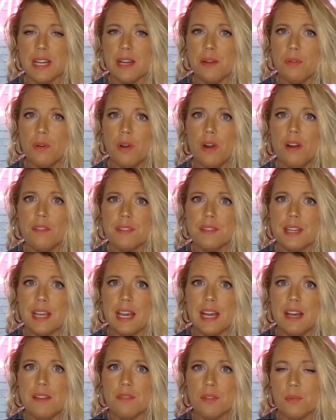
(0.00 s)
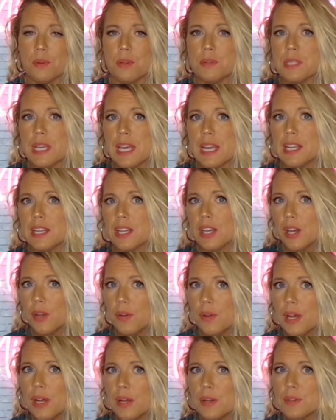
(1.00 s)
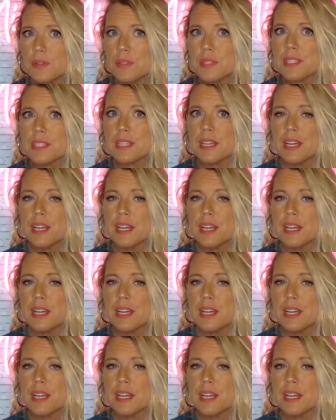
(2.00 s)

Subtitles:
I will often have a rotating co host.